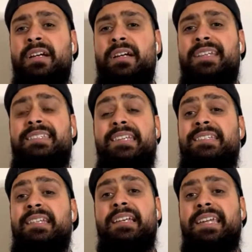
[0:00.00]

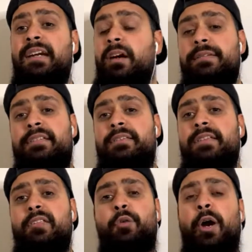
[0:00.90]
consistently
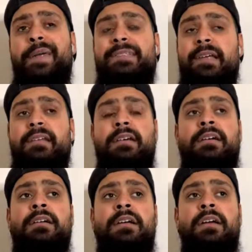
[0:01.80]
inconsistent throughout his
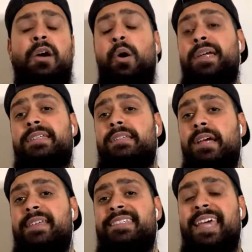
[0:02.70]
tenure or his
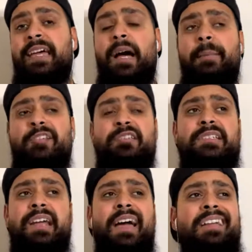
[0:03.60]
stay at
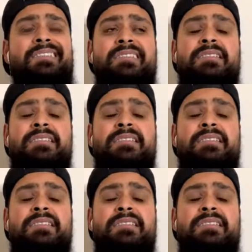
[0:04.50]
Manchester United.